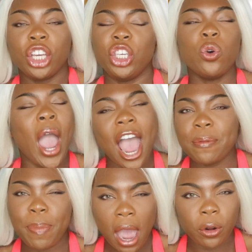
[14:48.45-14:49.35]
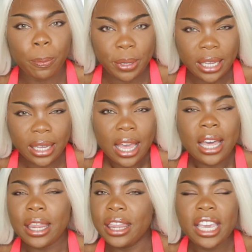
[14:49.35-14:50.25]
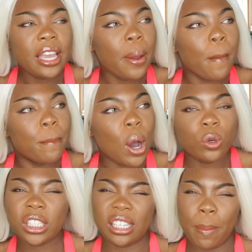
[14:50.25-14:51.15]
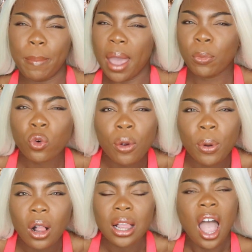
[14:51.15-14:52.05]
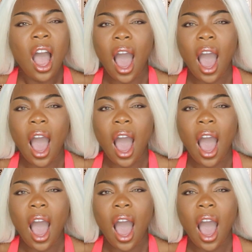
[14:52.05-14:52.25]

You had better be the most memorable,